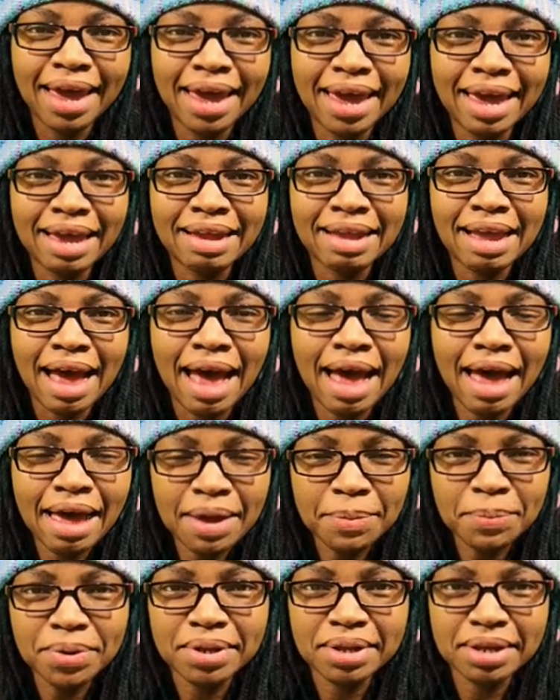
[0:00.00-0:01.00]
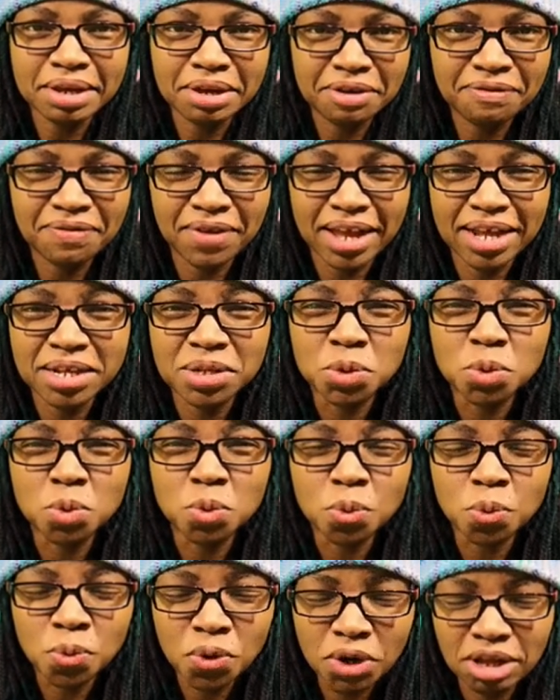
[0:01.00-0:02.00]
And I believe that it's
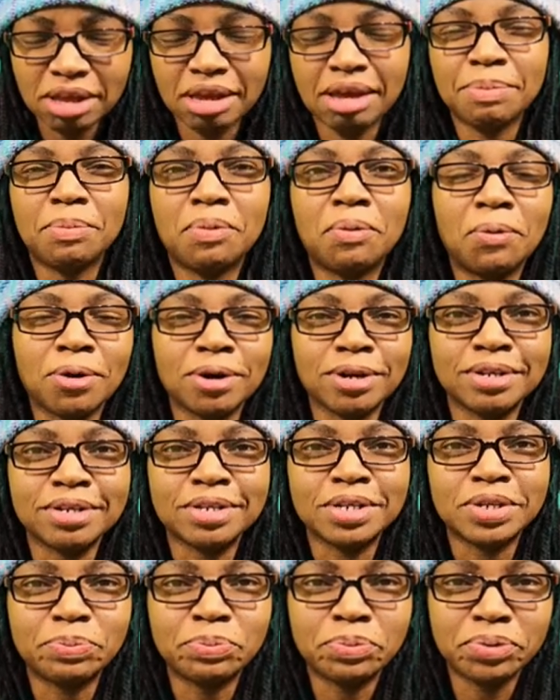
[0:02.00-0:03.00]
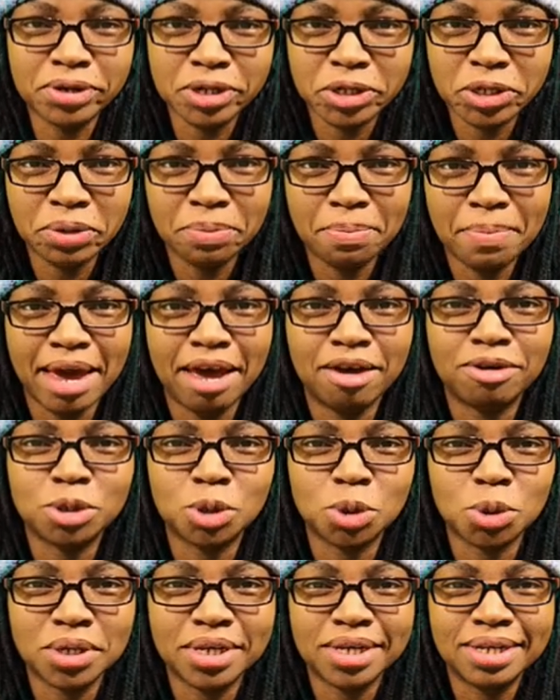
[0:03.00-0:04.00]
really important to push the
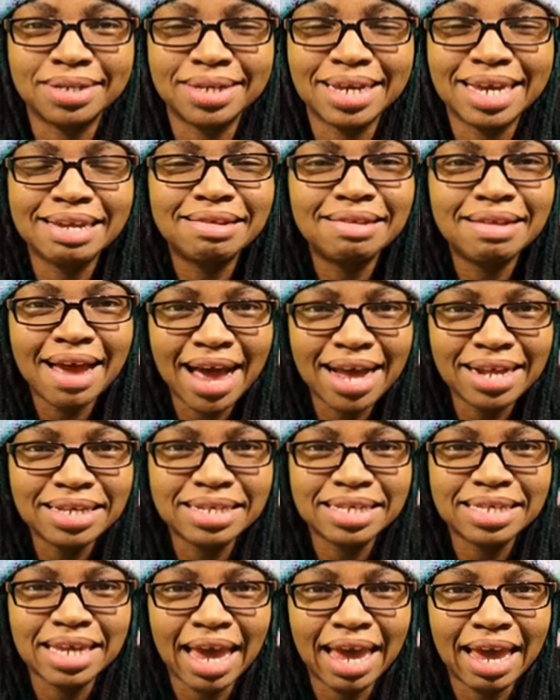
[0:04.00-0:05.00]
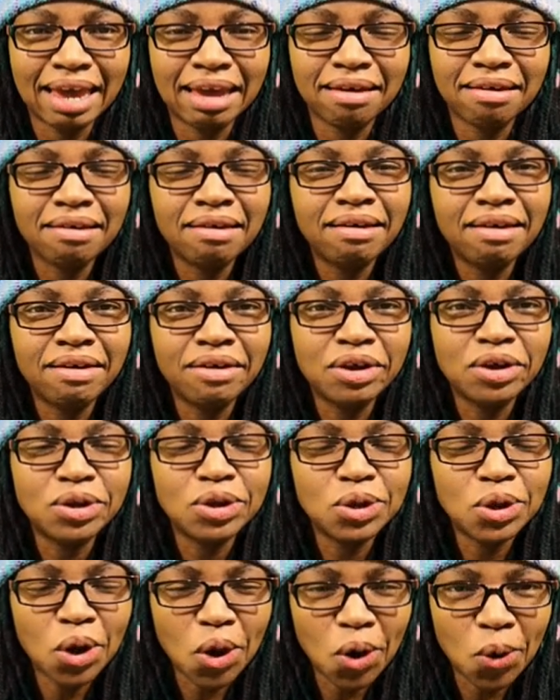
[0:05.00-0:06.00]
boundaries and not to take
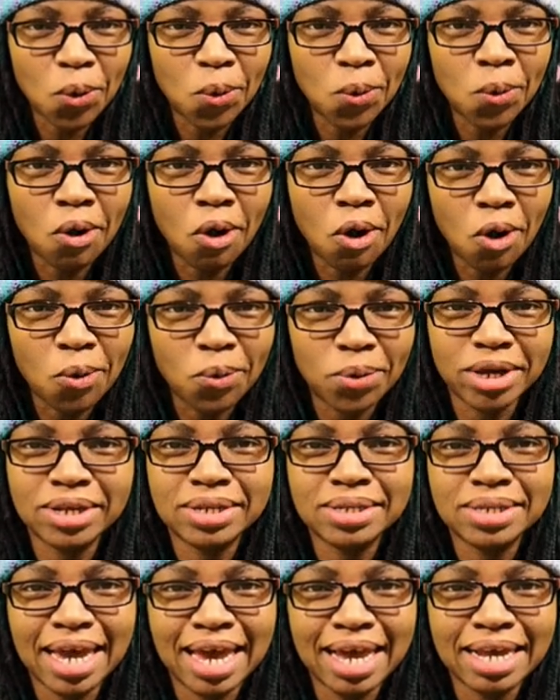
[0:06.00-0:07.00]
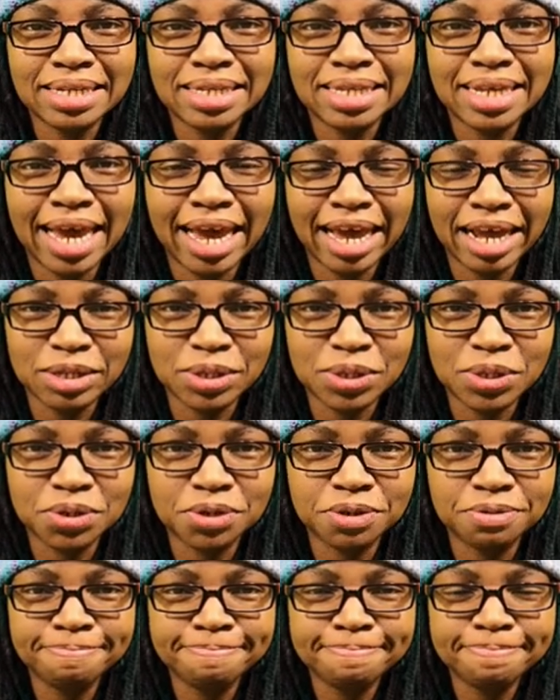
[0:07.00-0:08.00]
no always as the
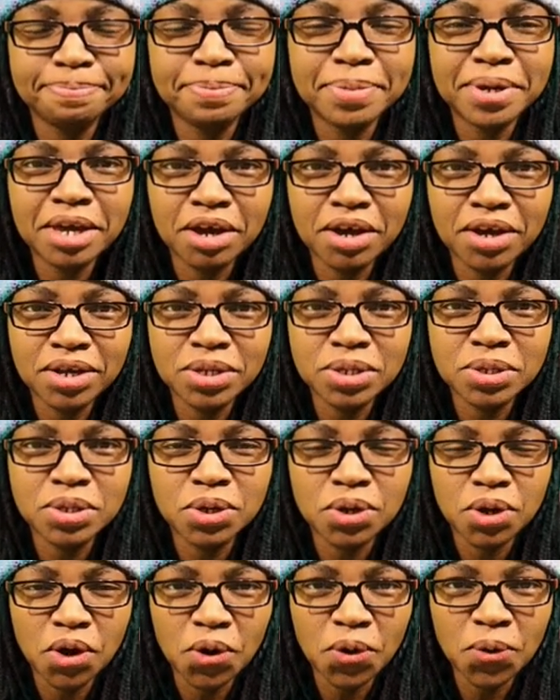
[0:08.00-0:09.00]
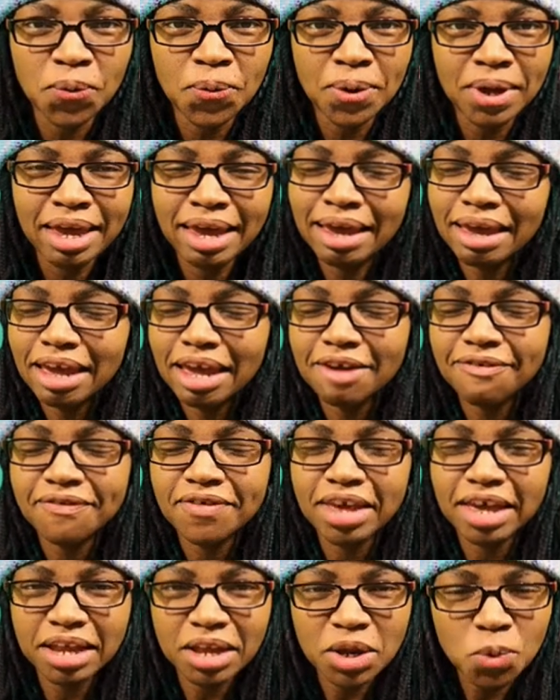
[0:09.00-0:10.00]
answer. Because, you know, if
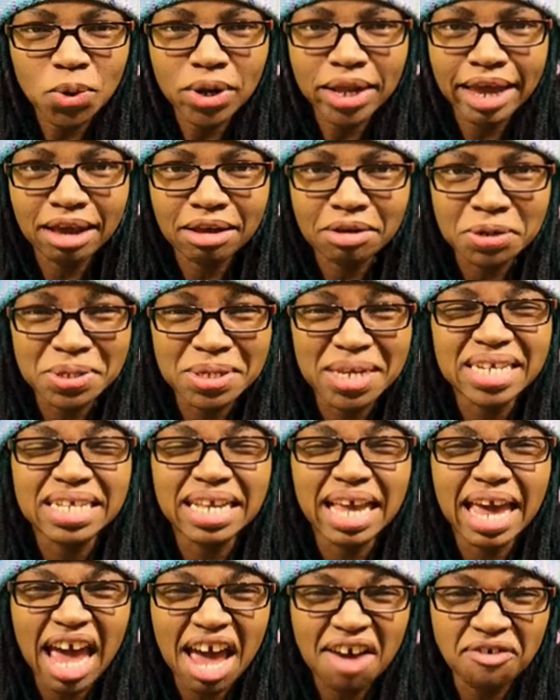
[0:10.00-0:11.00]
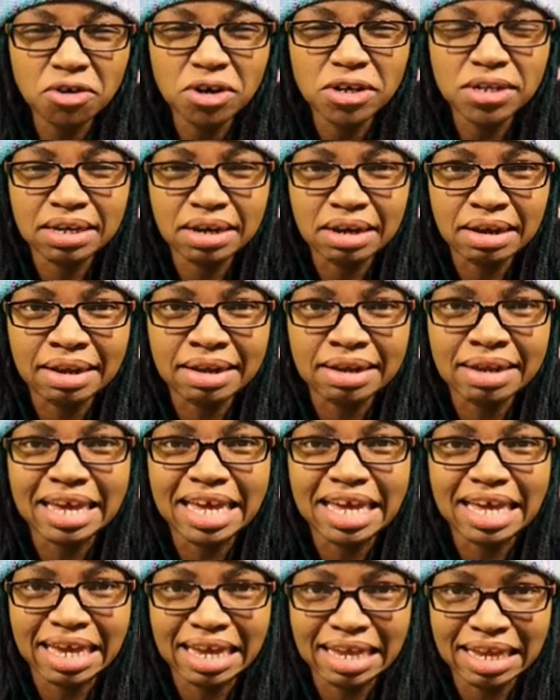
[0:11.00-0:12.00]
anyone else has ever done
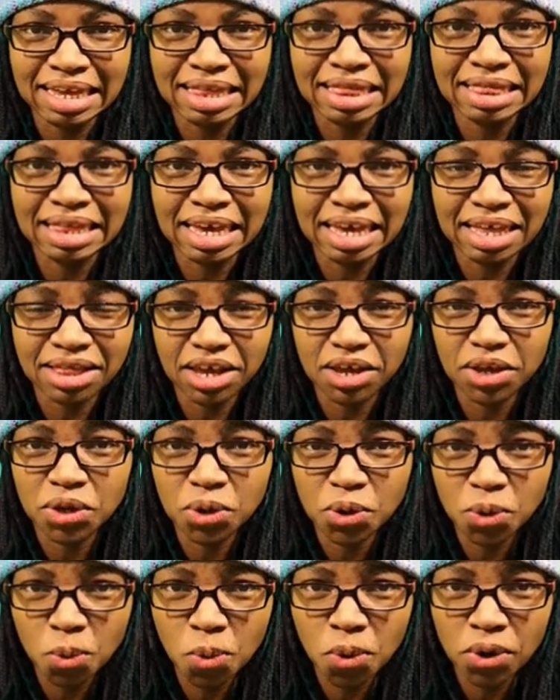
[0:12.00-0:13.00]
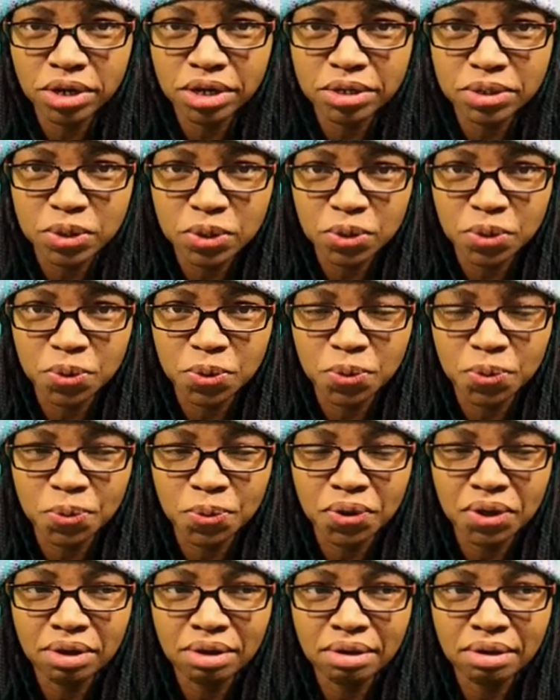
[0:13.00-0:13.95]
anything that you want to do